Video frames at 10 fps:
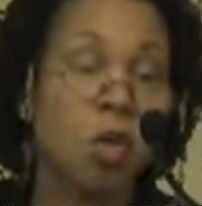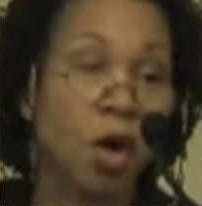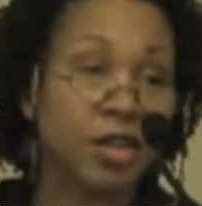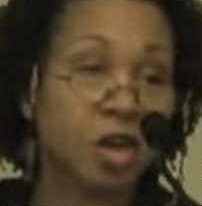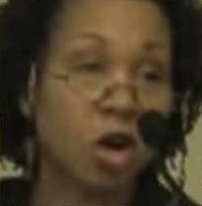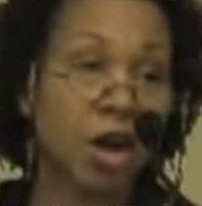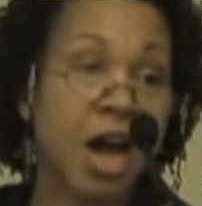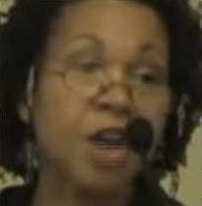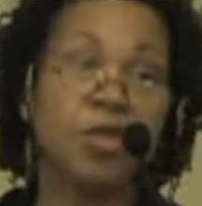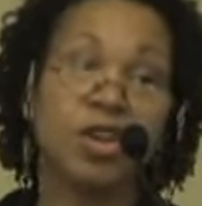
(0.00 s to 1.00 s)
One is called
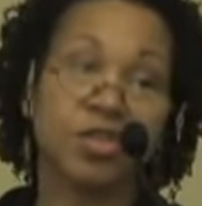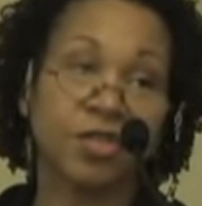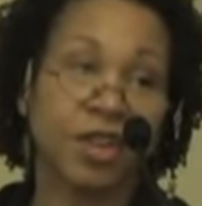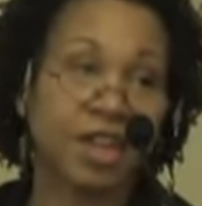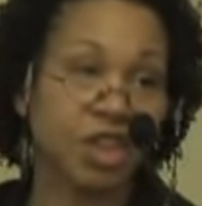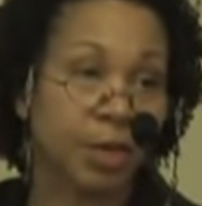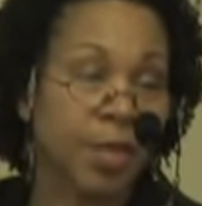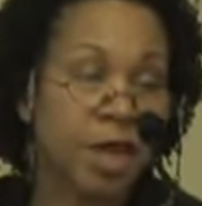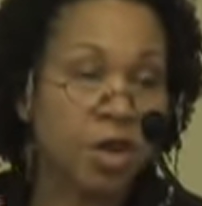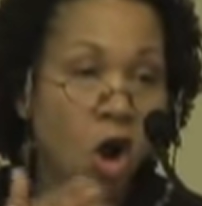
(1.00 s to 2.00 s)
100 Years of Lynching.
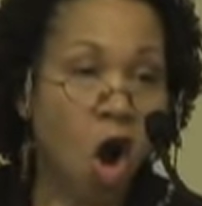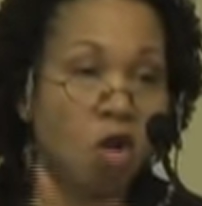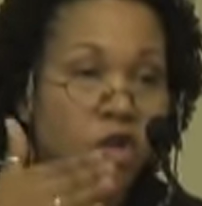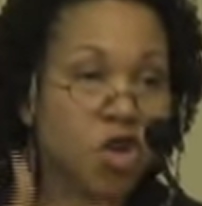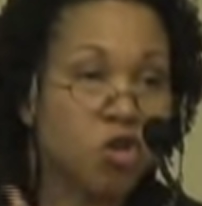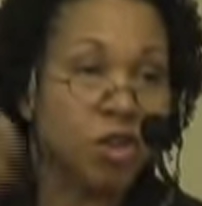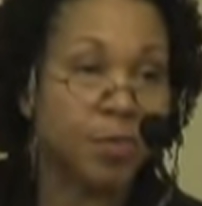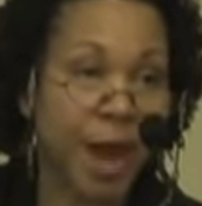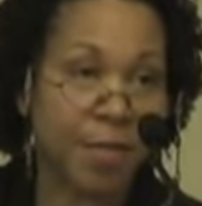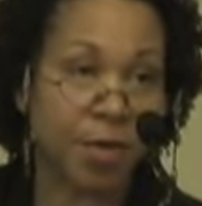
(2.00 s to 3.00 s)
They're all
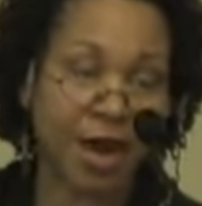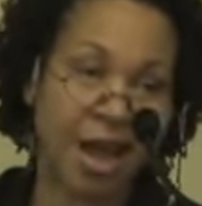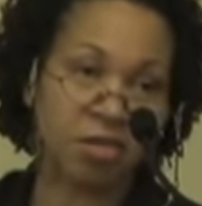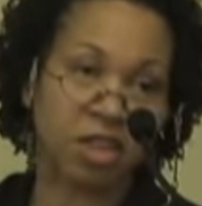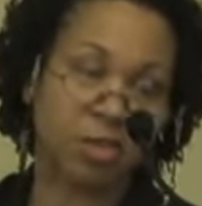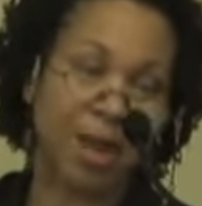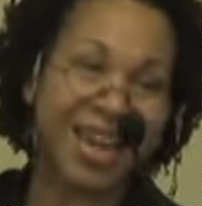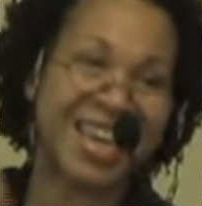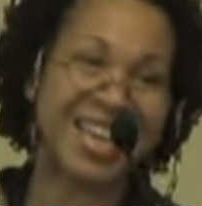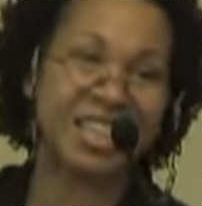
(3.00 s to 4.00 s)
newspaper accounts. That's by
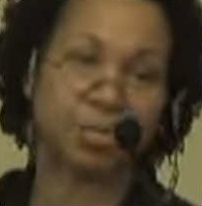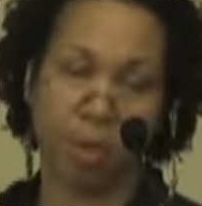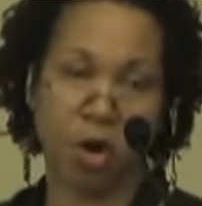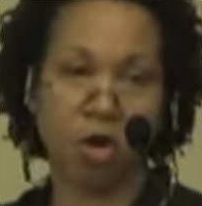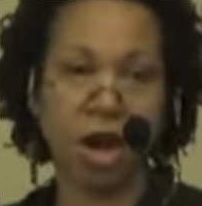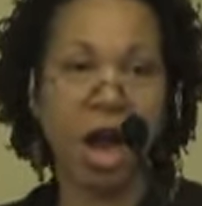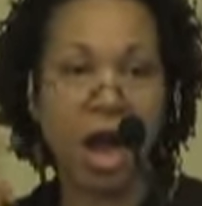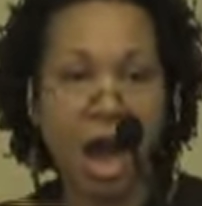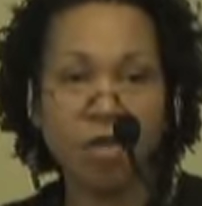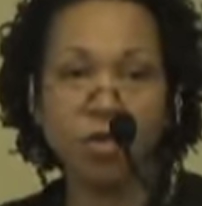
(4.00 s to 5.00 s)
Ginzburg.
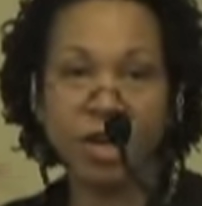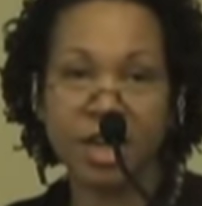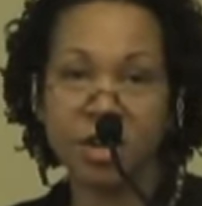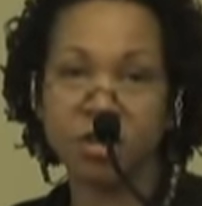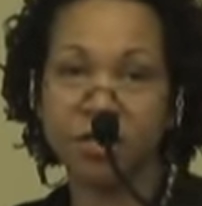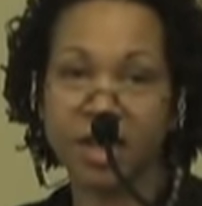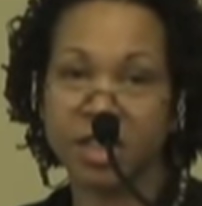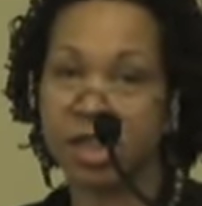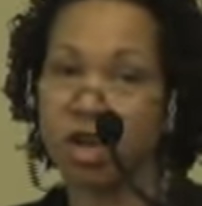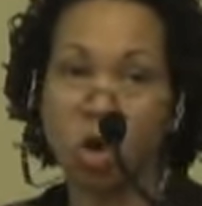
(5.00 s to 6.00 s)
100 Years of
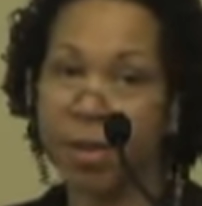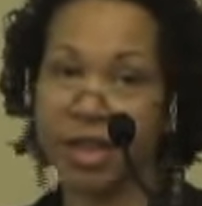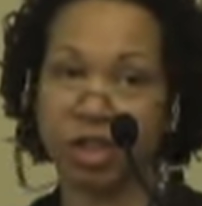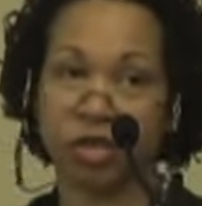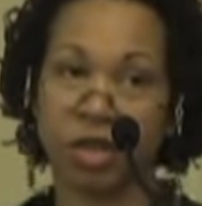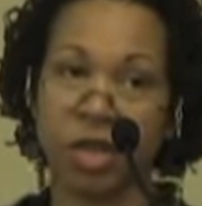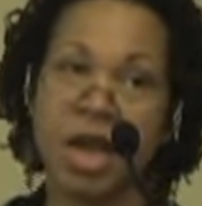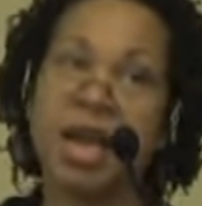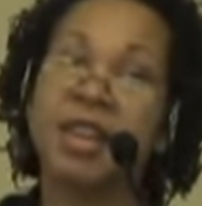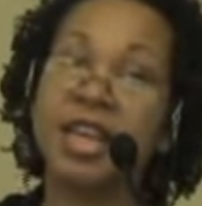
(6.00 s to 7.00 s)
Lynching. No pictures.
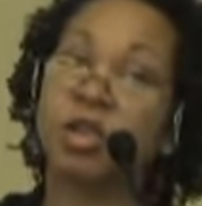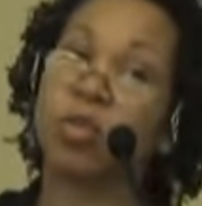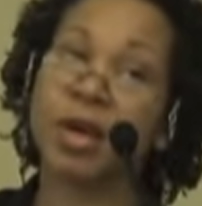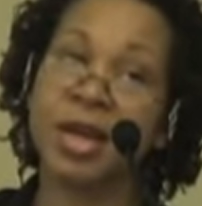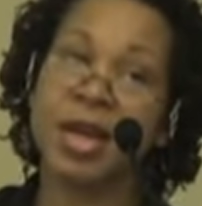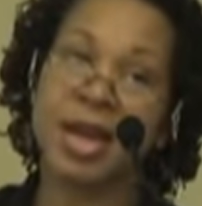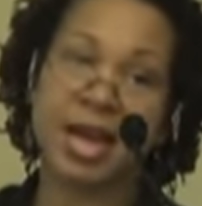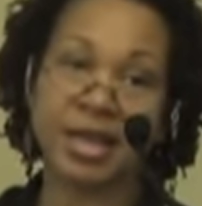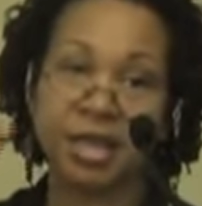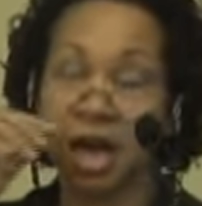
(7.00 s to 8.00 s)
This one
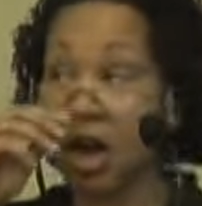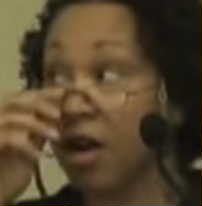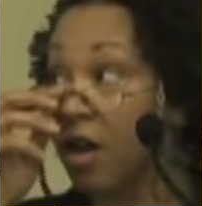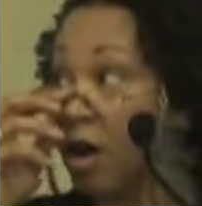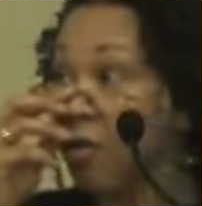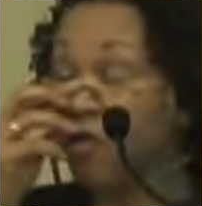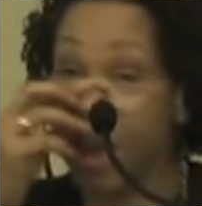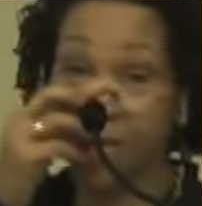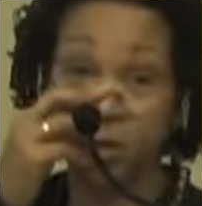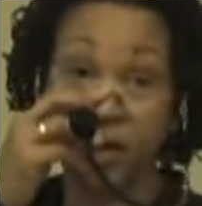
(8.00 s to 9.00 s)
is a, a
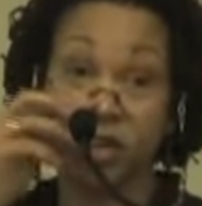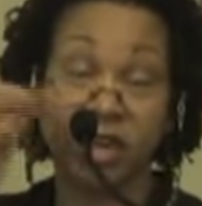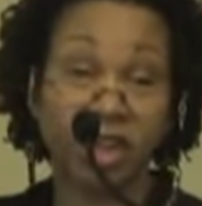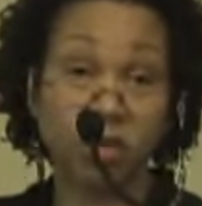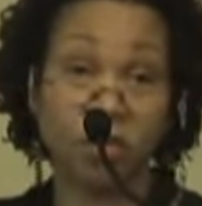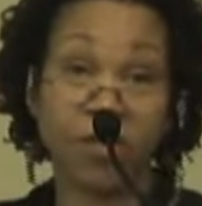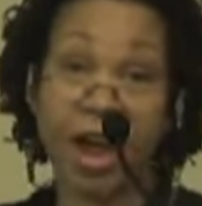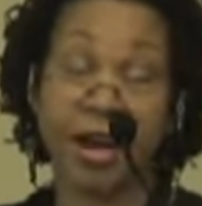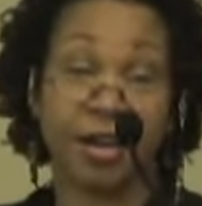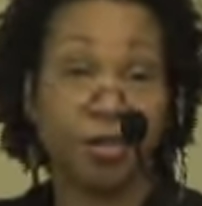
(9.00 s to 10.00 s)
famous picture that you will
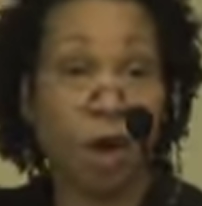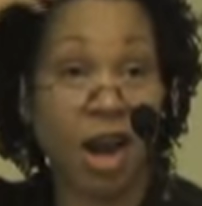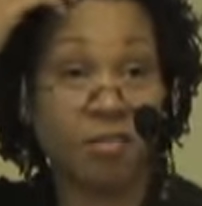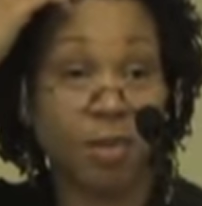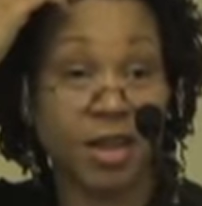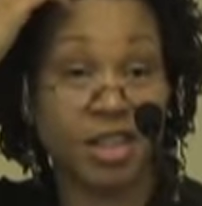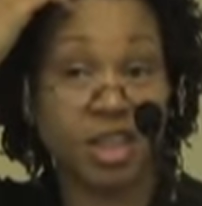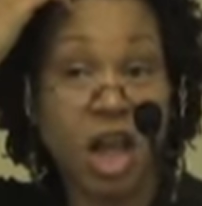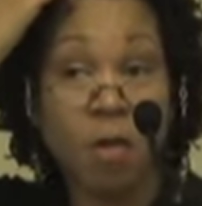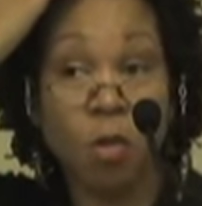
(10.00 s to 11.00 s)
find in a variety of places,
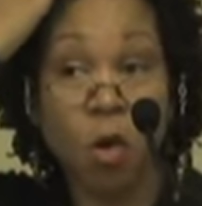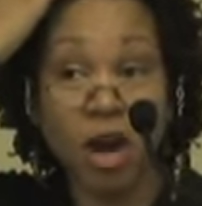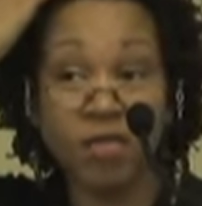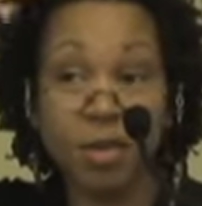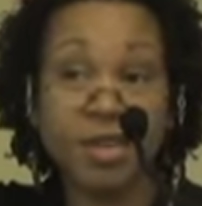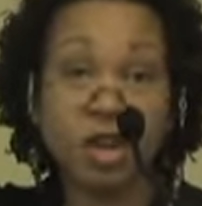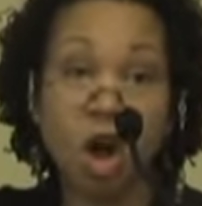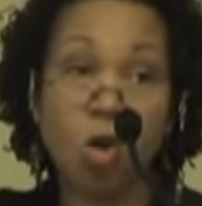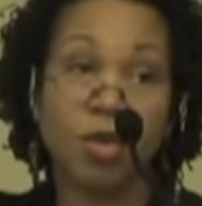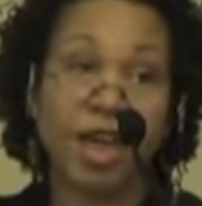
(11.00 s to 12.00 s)
but one of them is
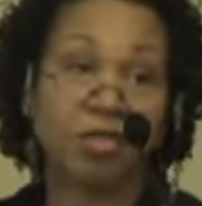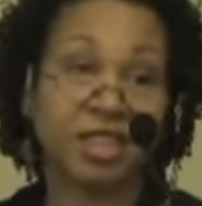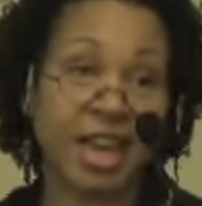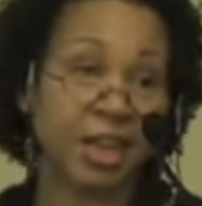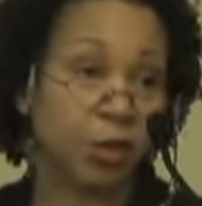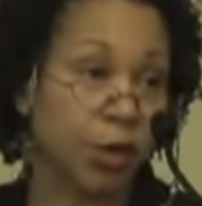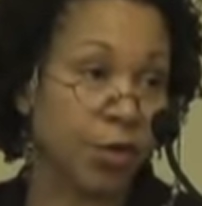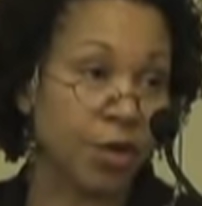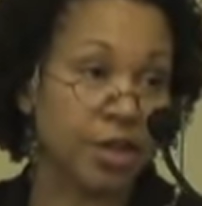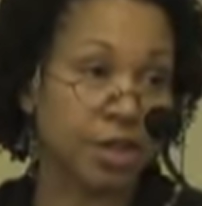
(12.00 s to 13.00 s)
called Without
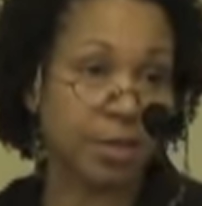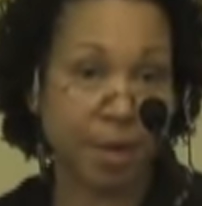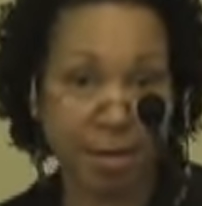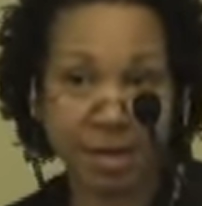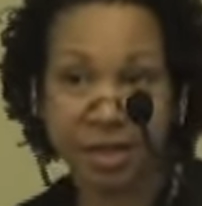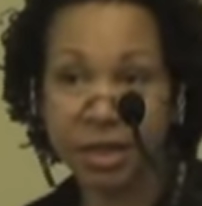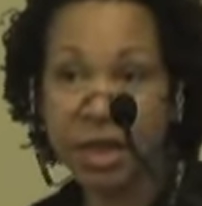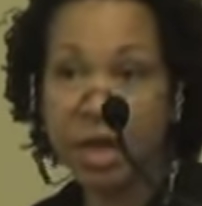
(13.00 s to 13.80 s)
Sanctuary, recently published.